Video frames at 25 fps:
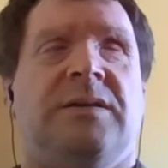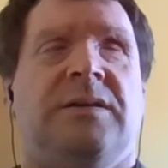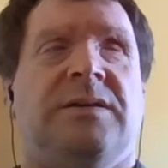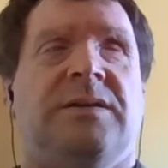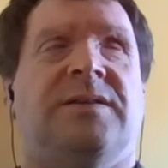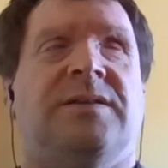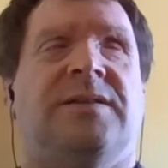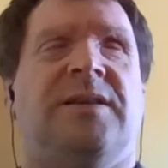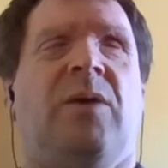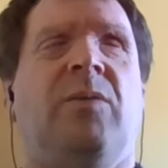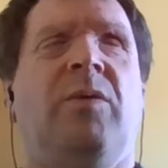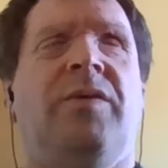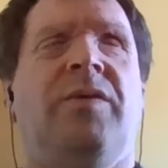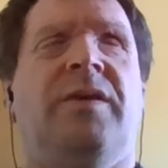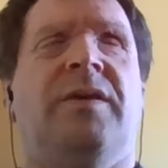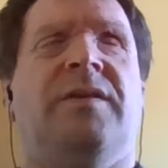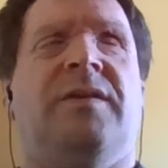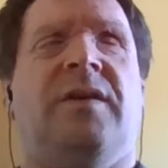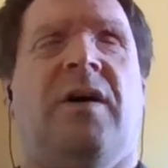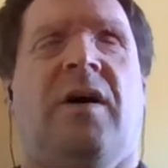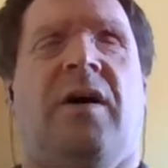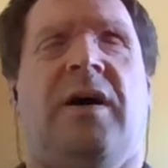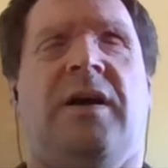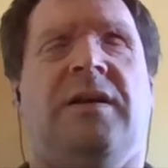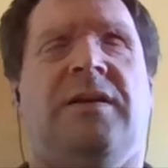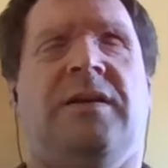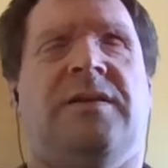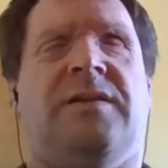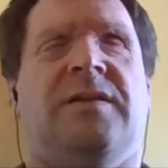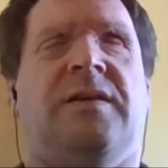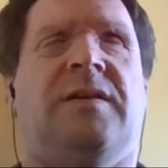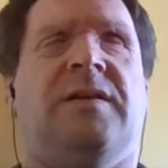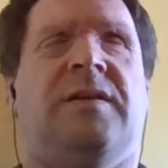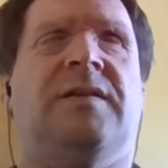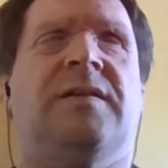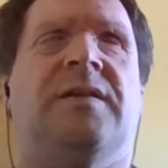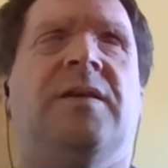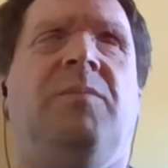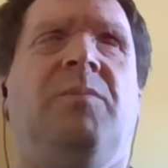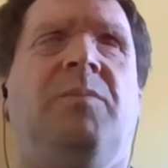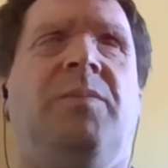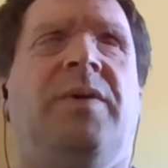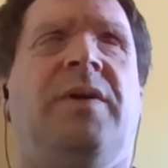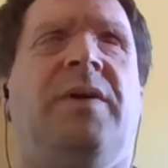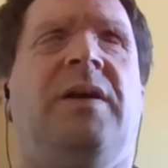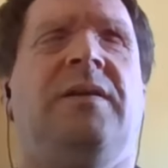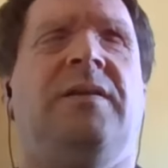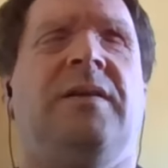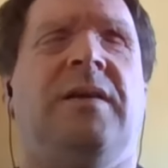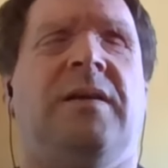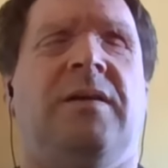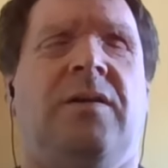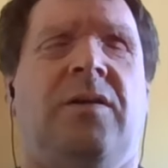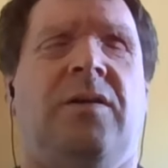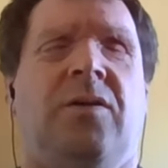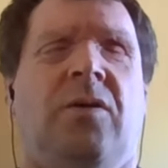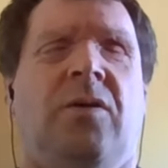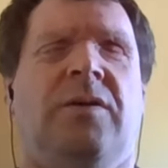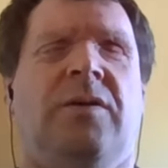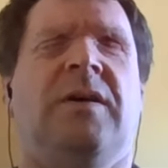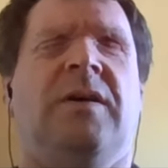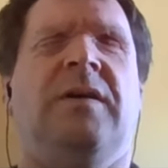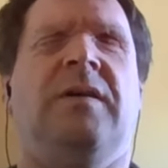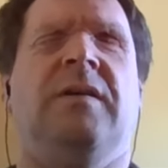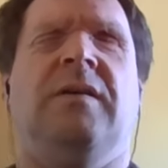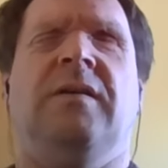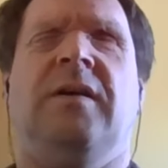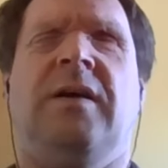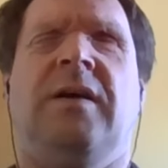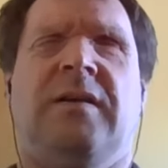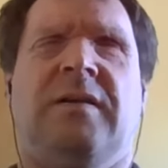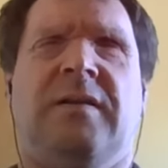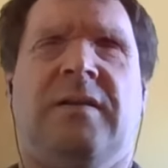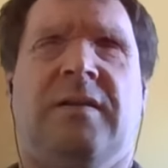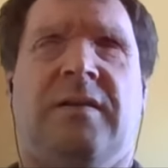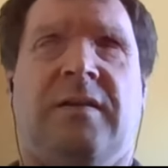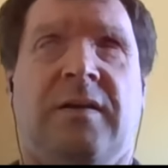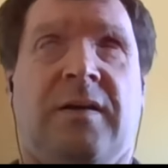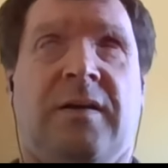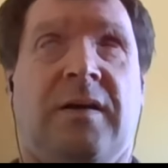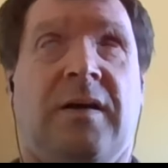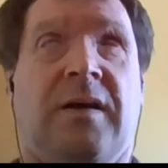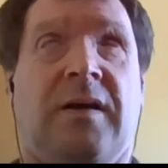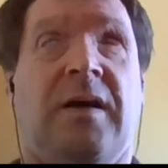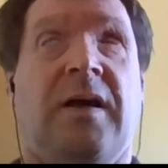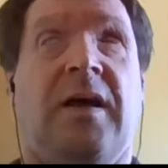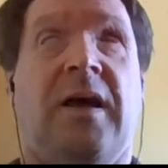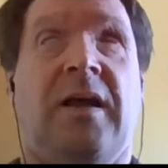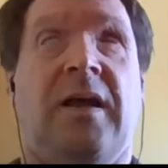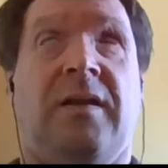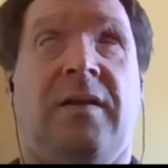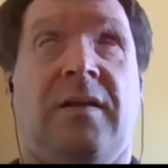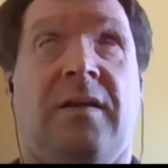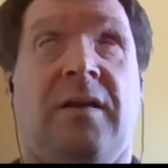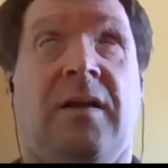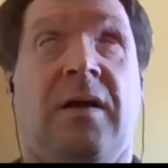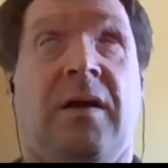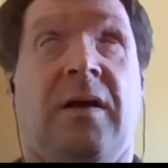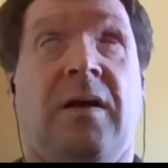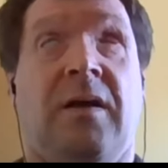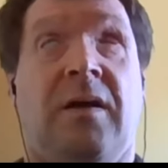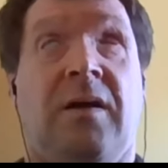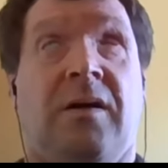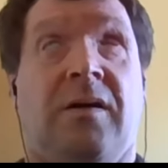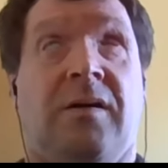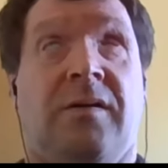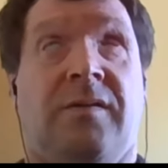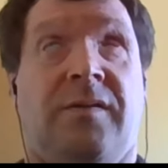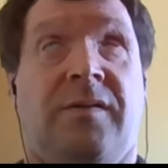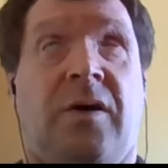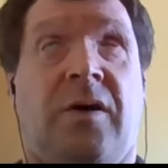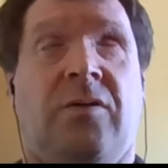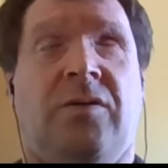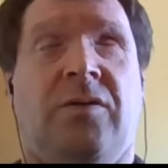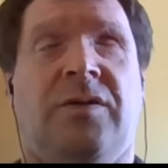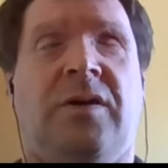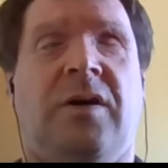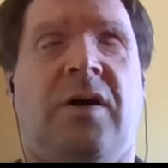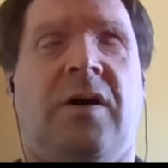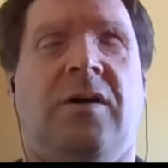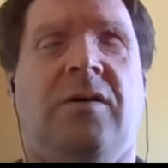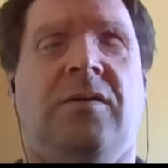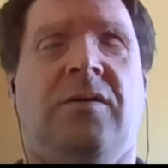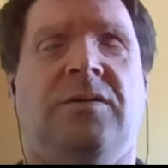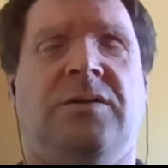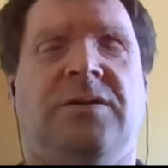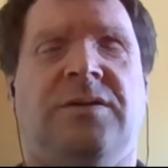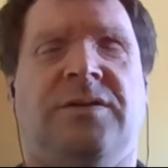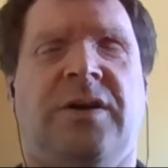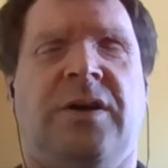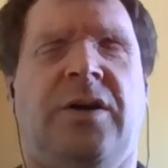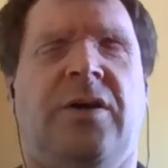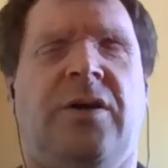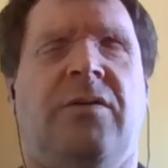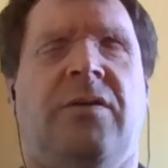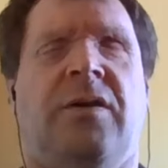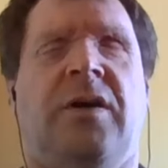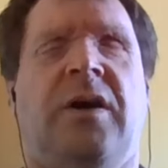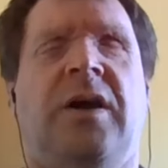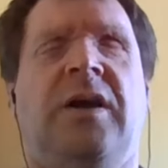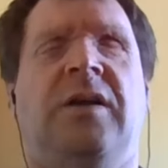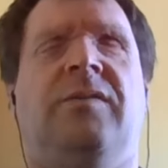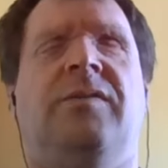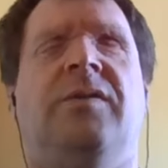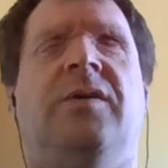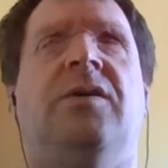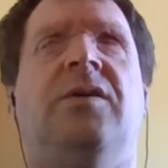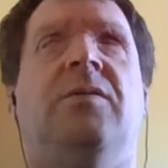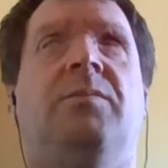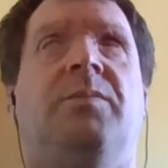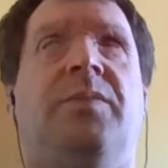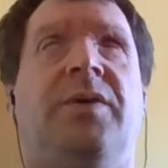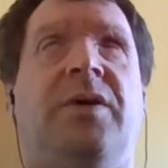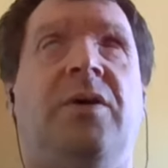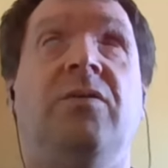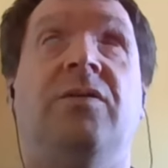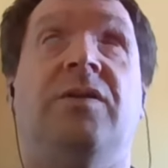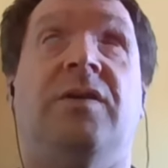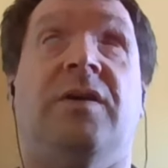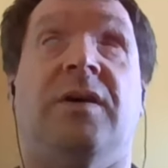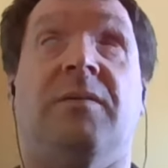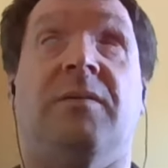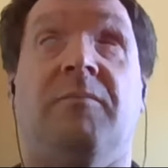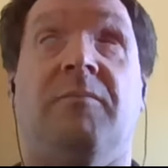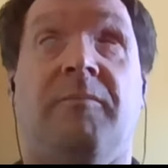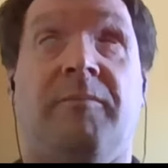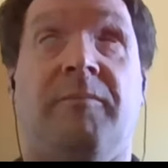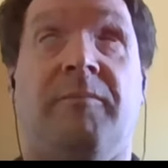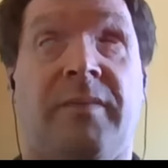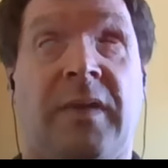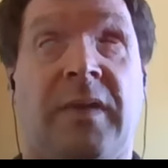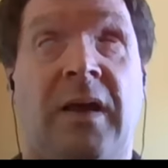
some of the signs simply did not exist in those codes that you need for computing.